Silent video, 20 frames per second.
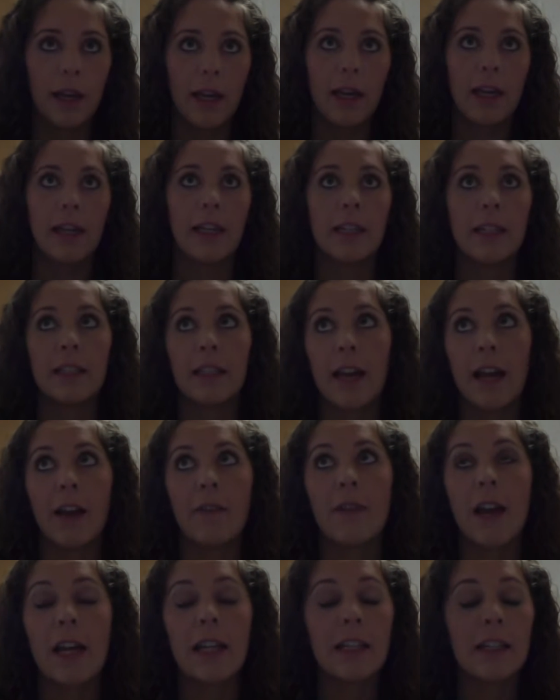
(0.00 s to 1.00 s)
He didn't
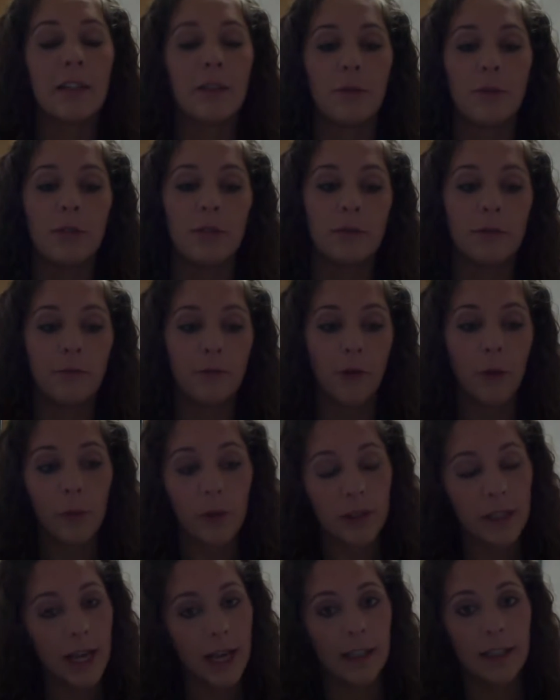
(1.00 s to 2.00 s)
have any sort of
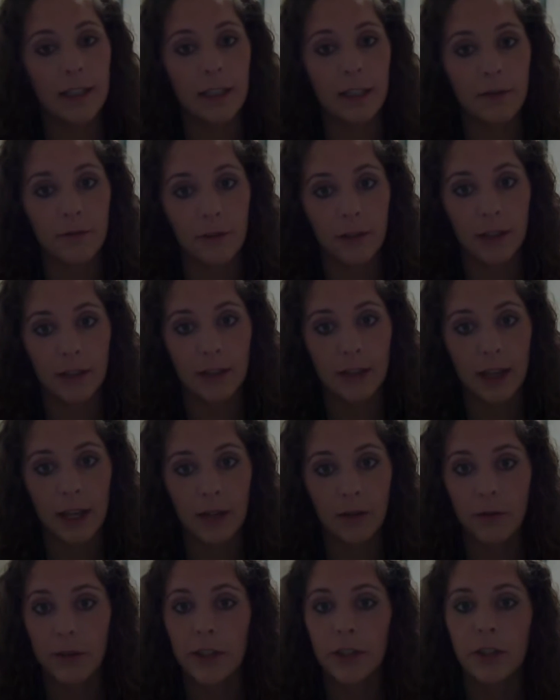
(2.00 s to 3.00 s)
formal testing for his
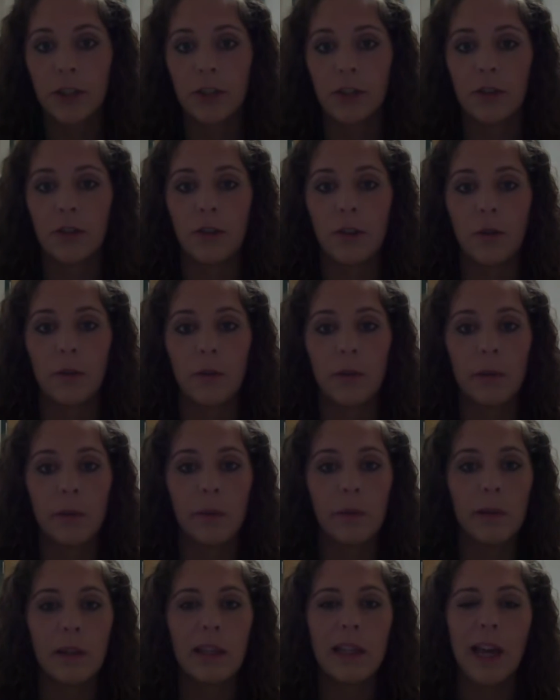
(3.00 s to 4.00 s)
language, so we were
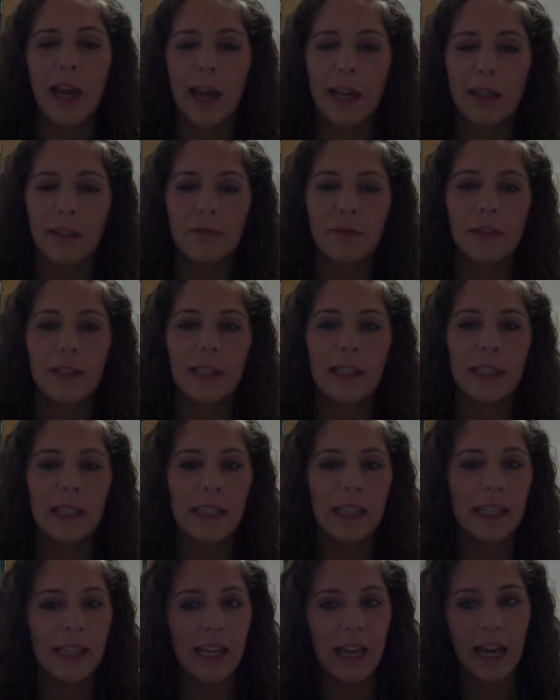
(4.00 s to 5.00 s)
really kind of
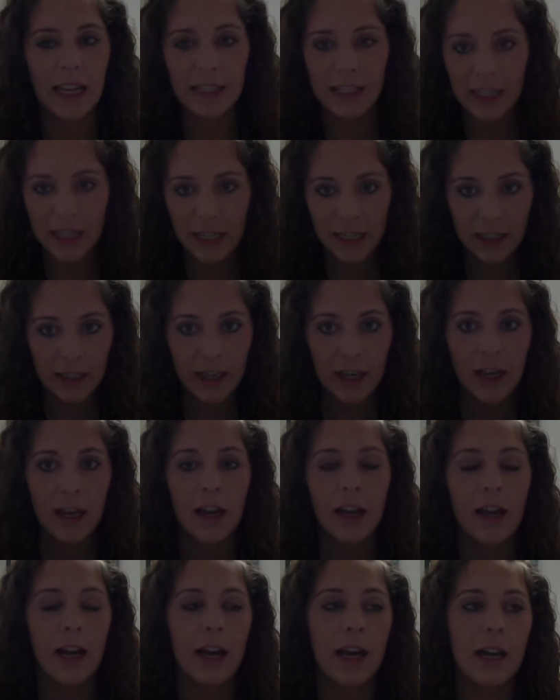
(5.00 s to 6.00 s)
guessing
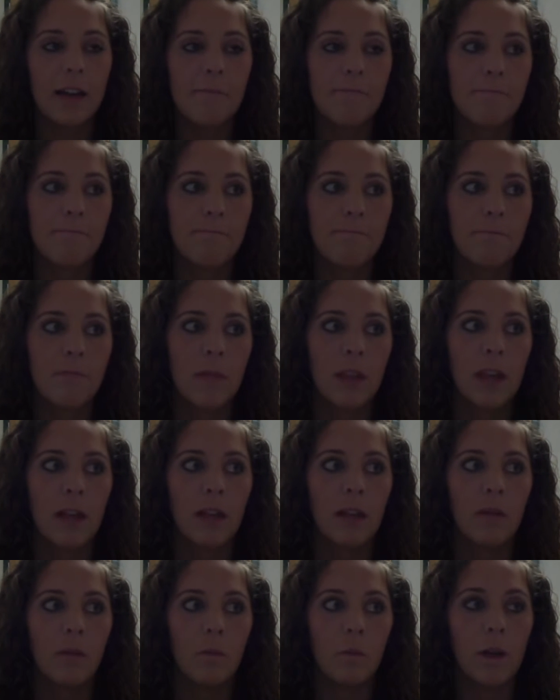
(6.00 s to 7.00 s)

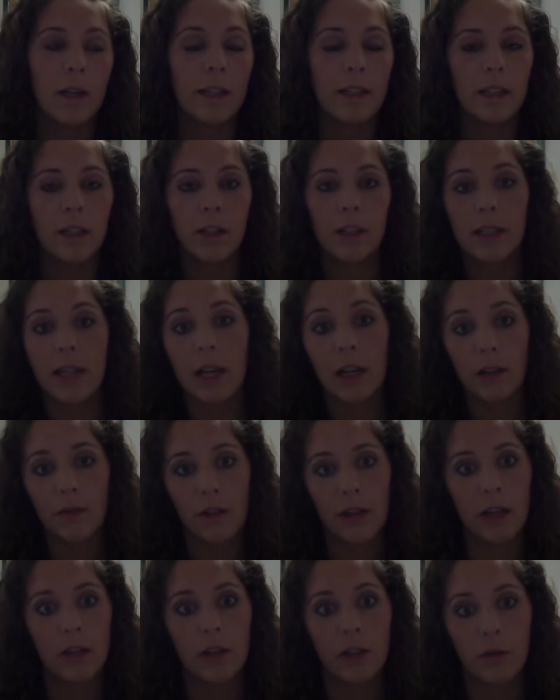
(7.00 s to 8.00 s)
what his understanding of
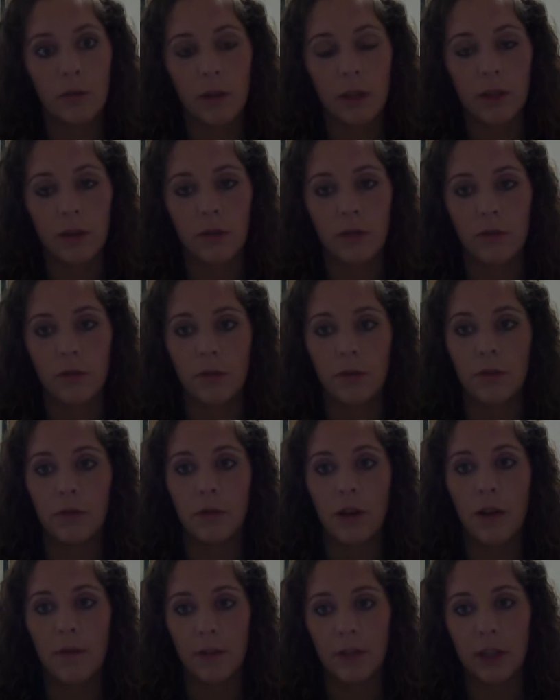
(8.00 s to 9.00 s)
English was through
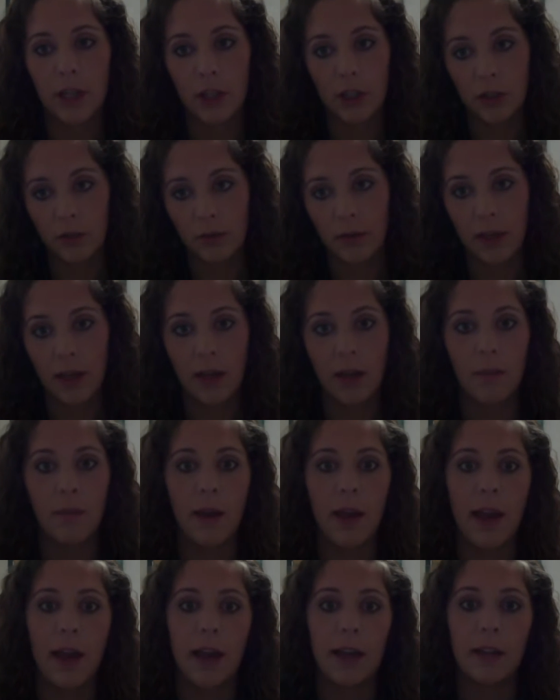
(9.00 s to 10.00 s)
conversations with him
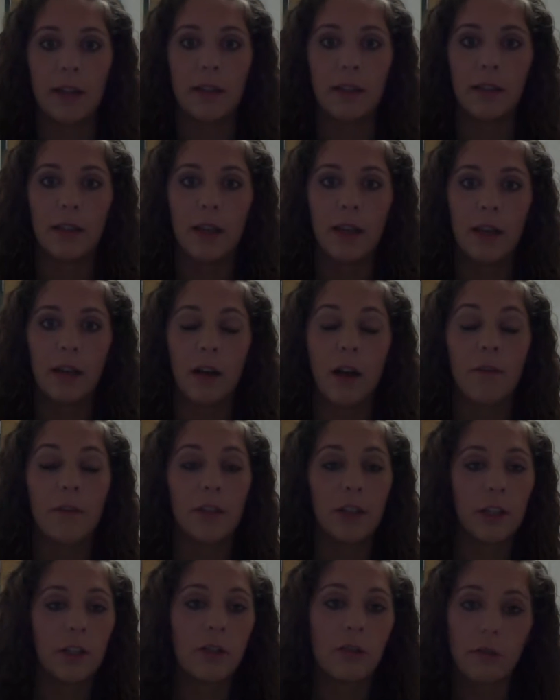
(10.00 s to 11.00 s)
and
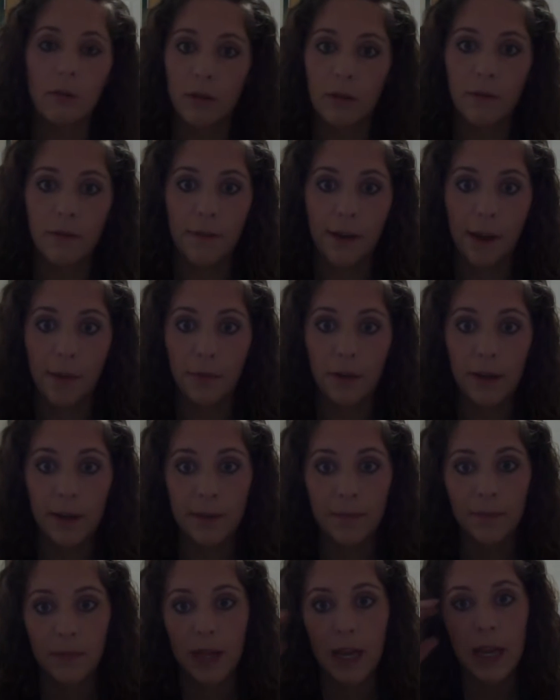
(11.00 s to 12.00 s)
conversations with the family.
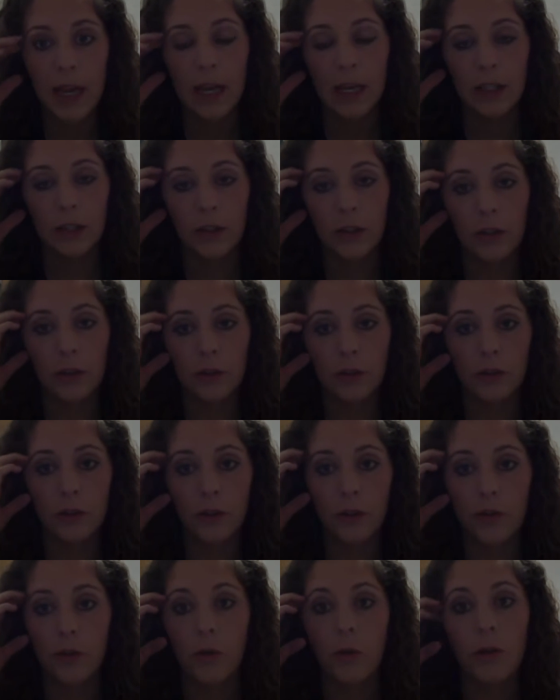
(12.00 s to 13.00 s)
So
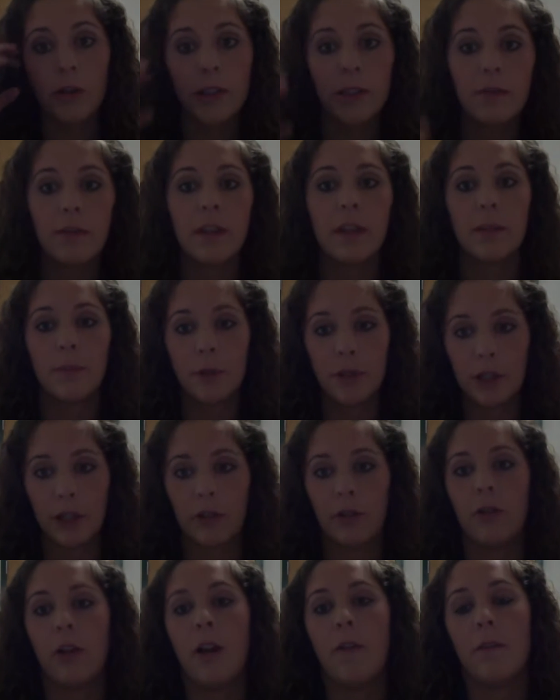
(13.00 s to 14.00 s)
during the course of this
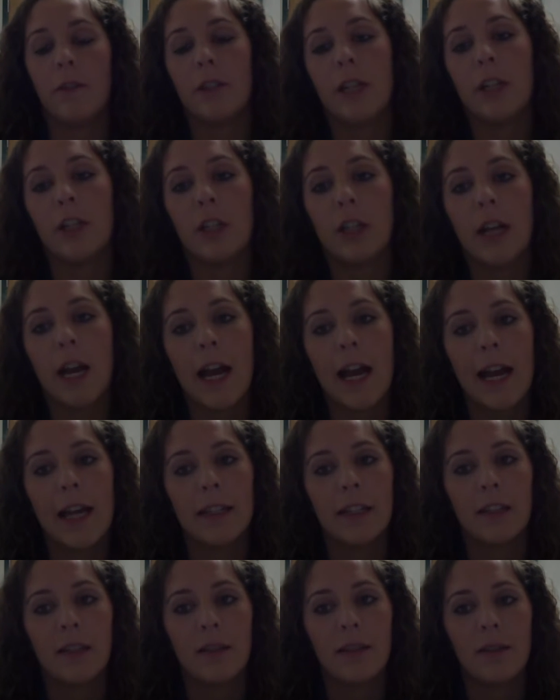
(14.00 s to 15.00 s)
particular conversation, I
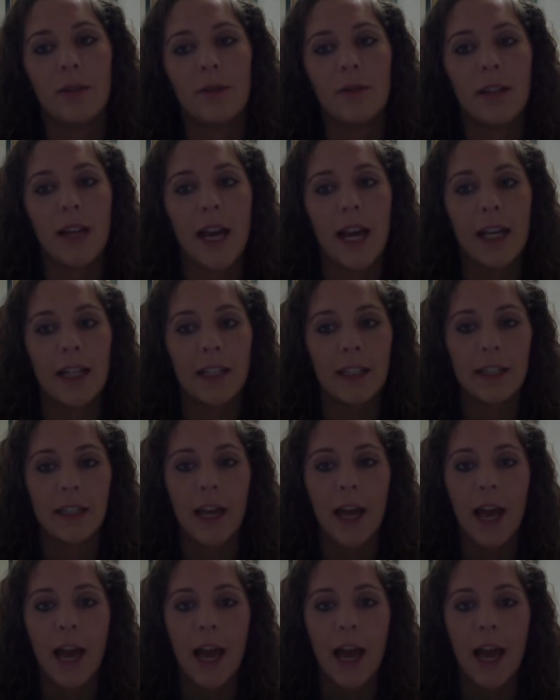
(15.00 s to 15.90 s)
asked Student X,